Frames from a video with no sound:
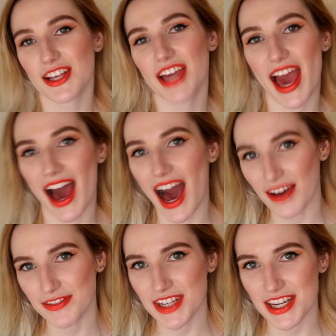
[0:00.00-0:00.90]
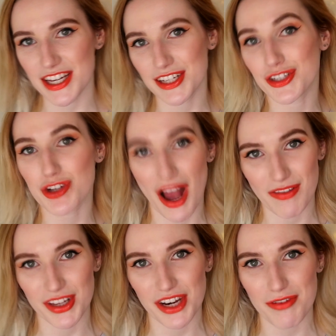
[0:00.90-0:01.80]
So yeah, after
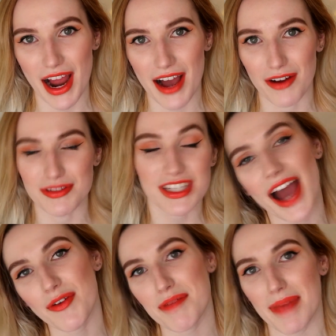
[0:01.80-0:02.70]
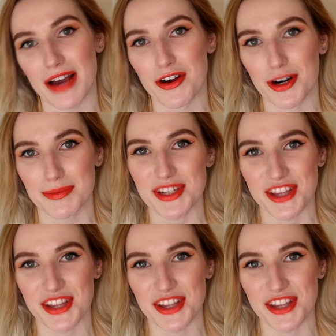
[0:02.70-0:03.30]
travelling around, I went back home